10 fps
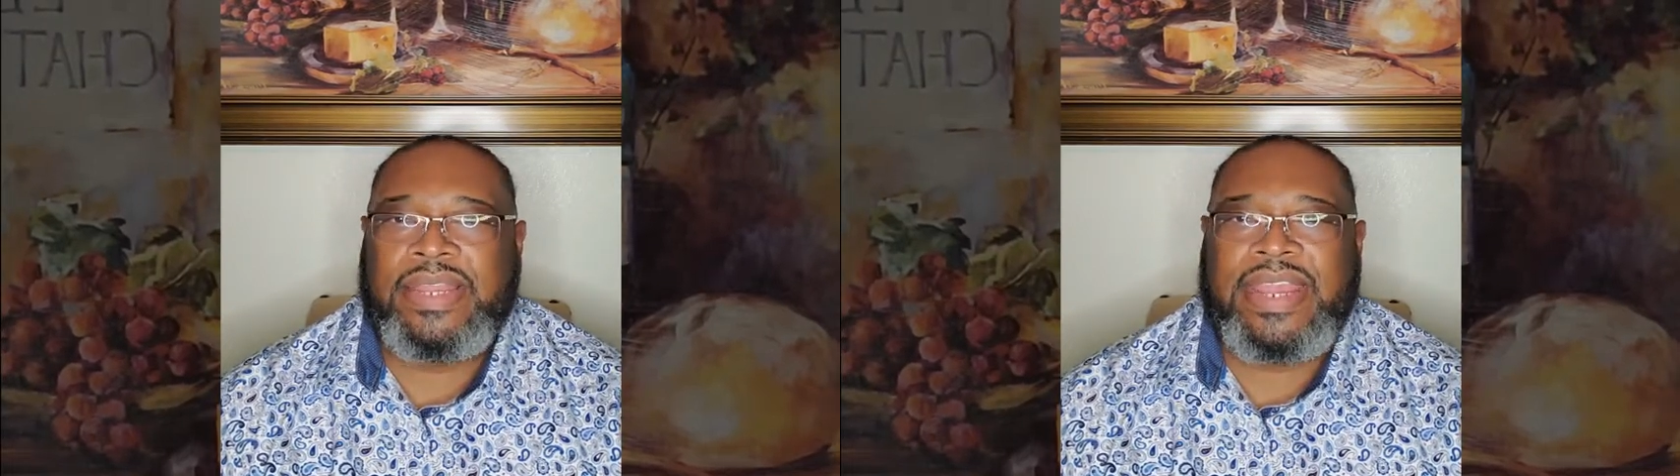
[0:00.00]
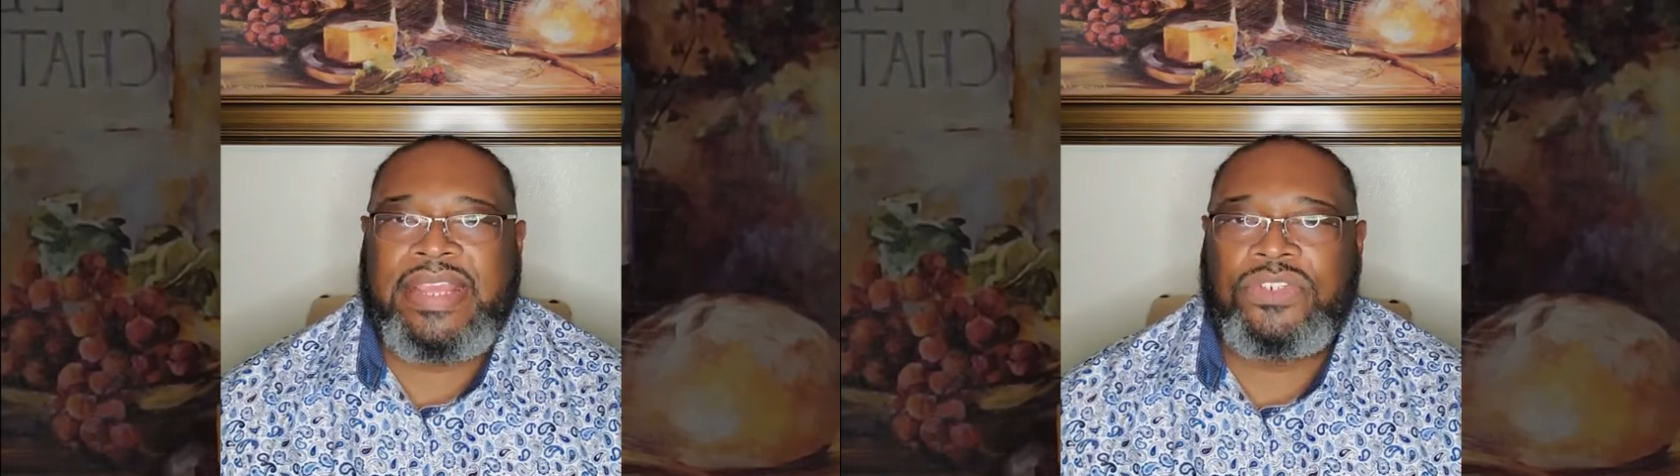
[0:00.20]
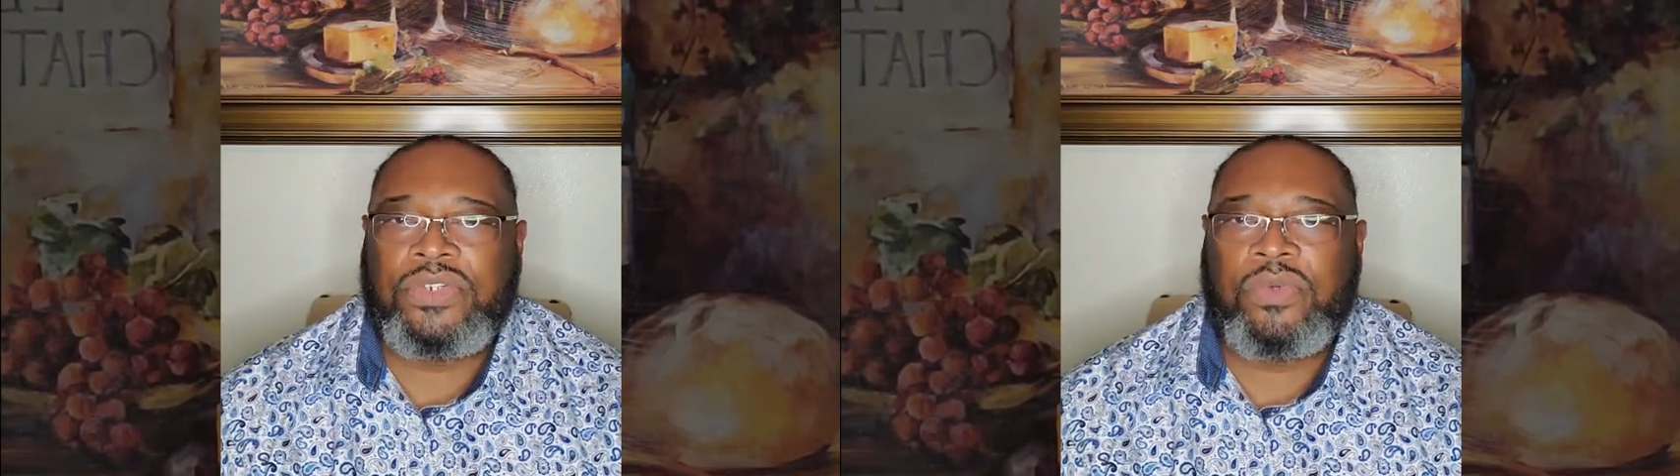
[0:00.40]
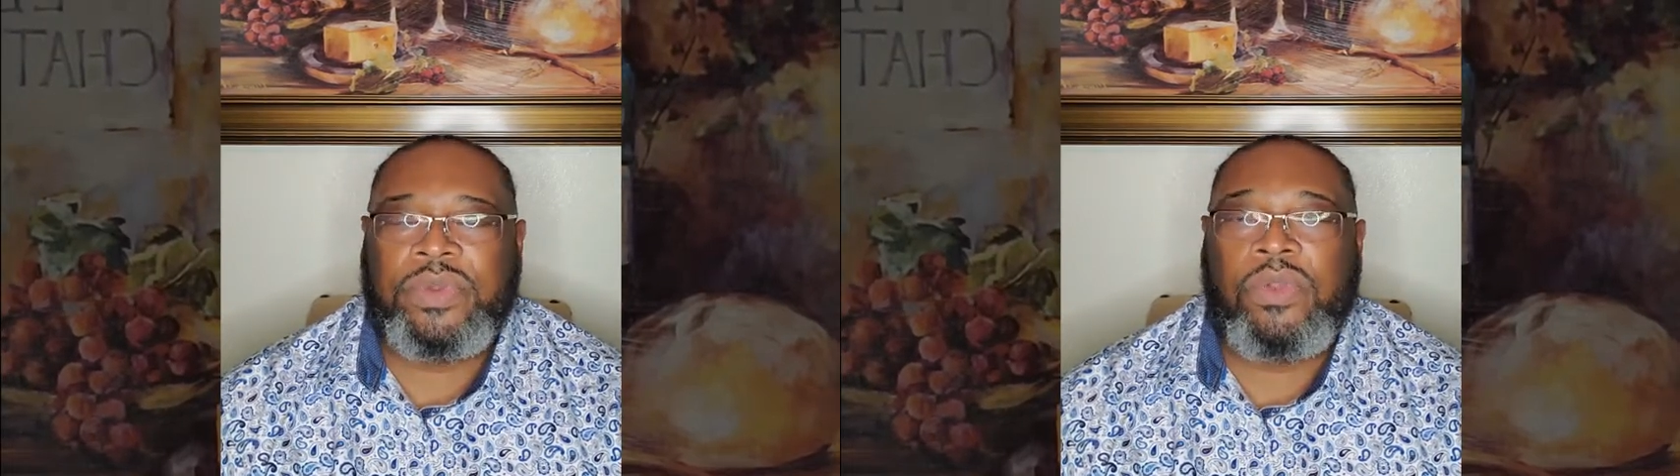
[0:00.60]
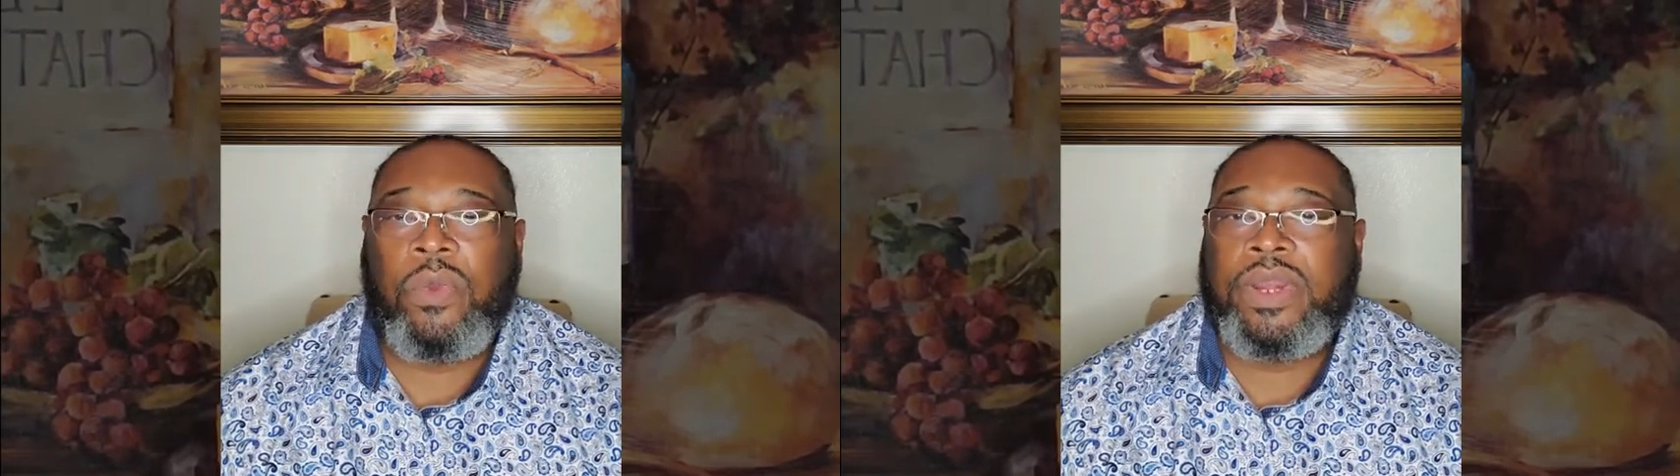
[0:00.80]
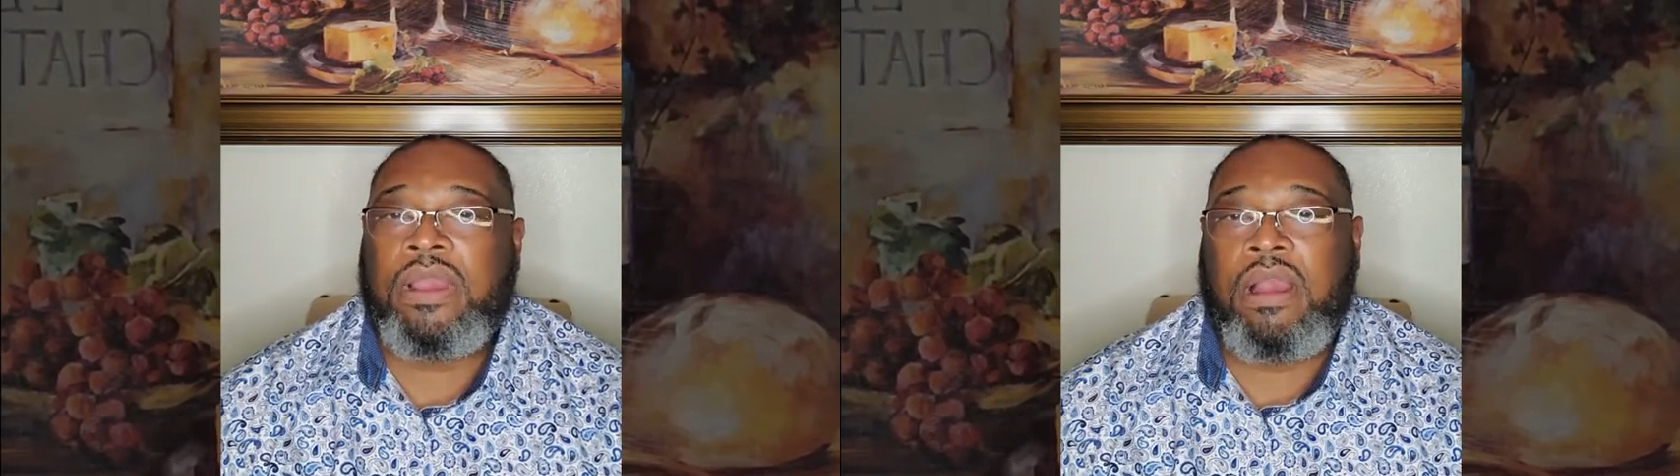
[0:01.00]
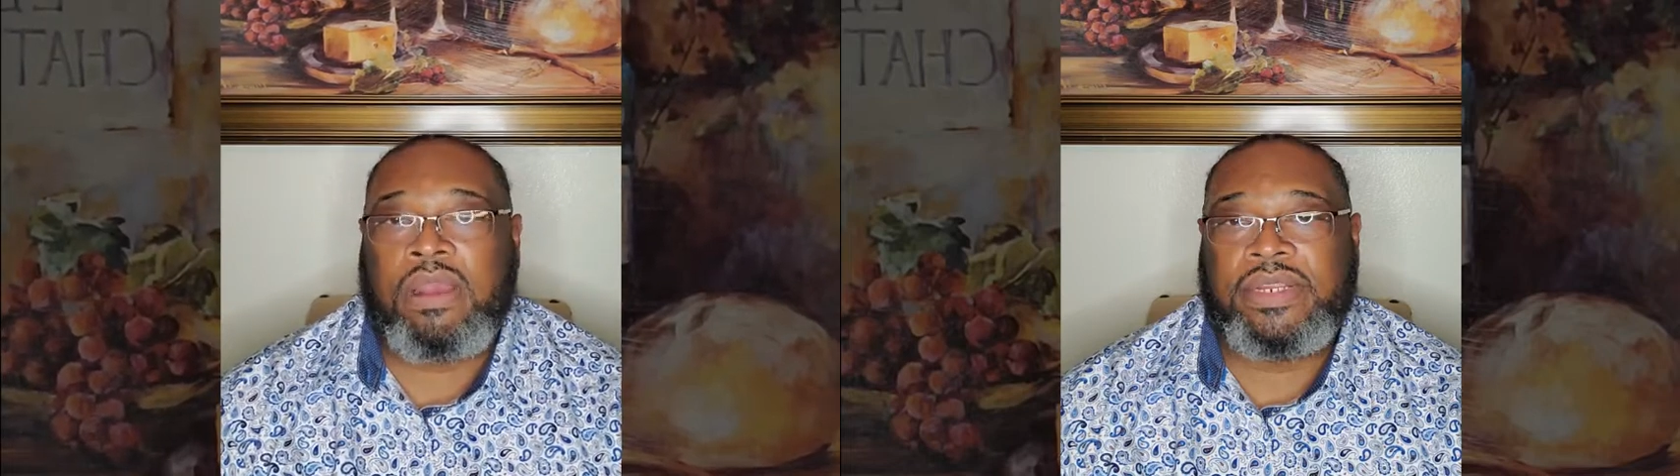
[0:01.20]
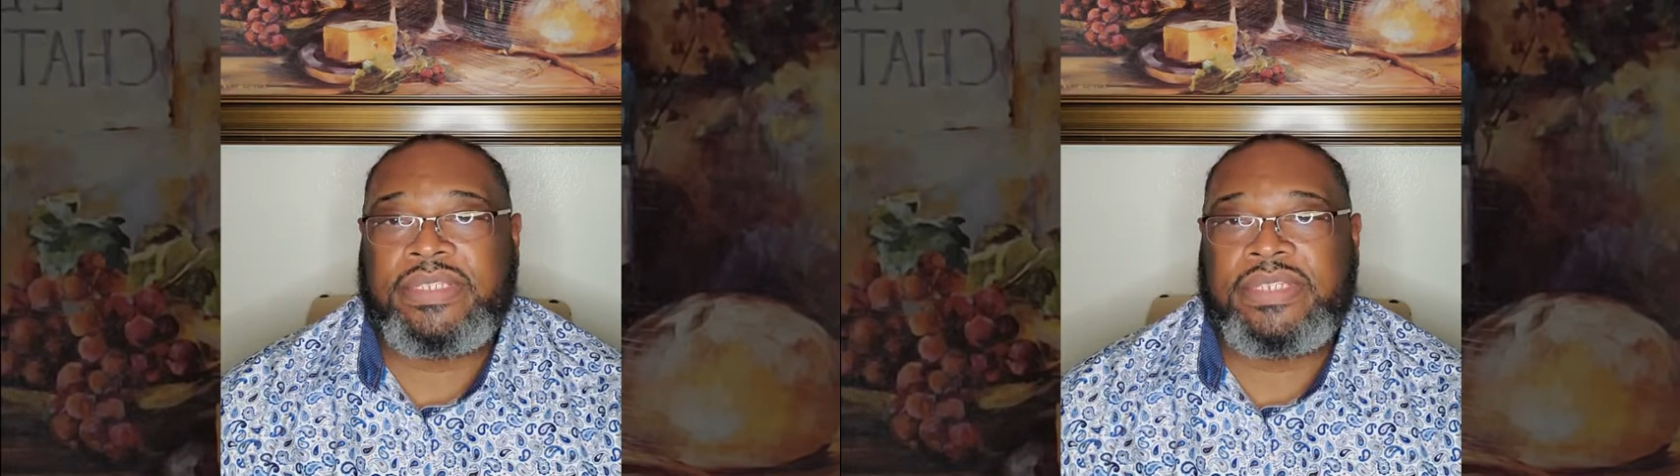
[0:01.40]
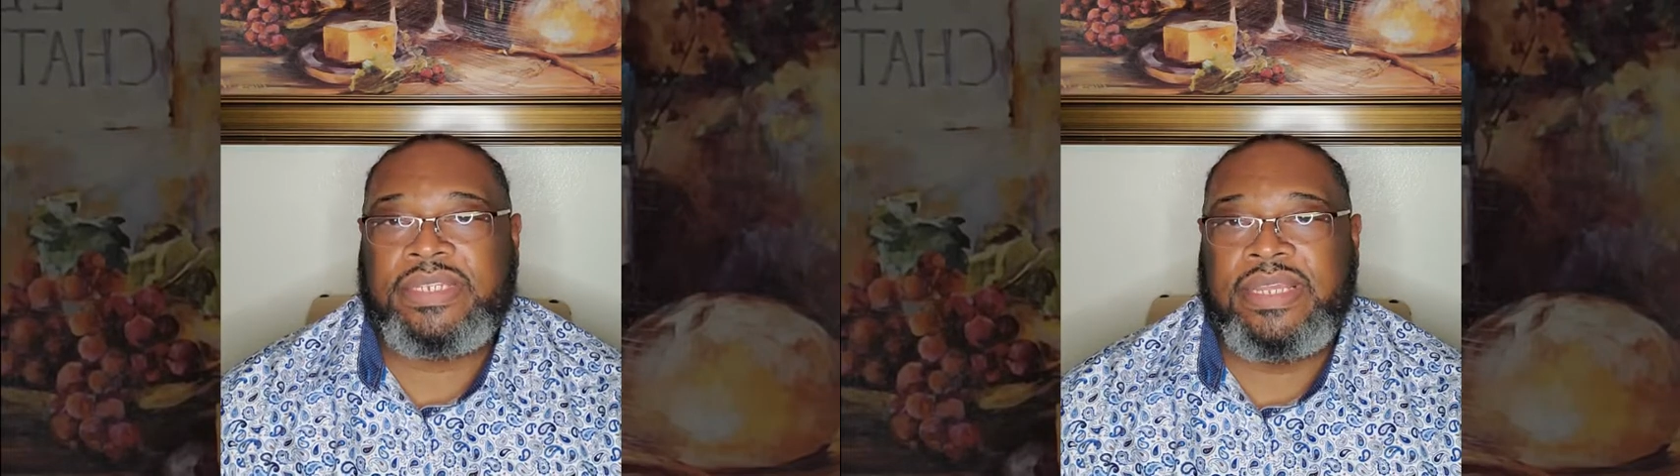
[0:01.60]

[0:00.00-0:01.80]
national recording artist,